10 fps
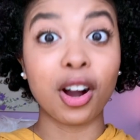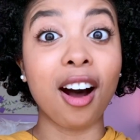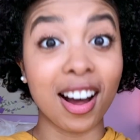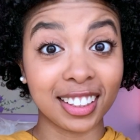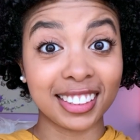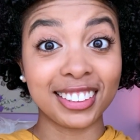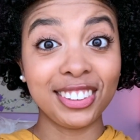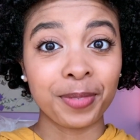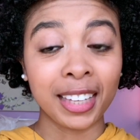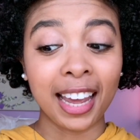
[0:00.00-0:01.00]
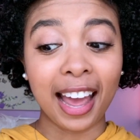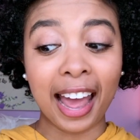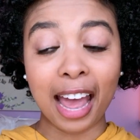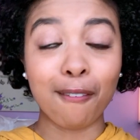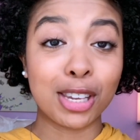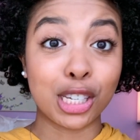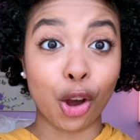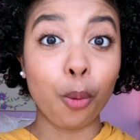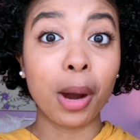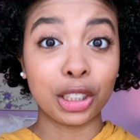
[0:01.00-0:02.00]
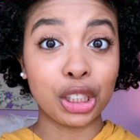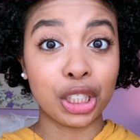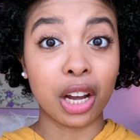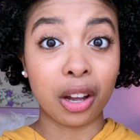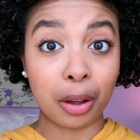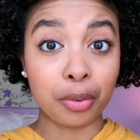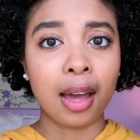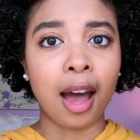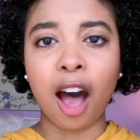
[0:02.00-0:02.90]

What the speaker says: college. I have so much stuff.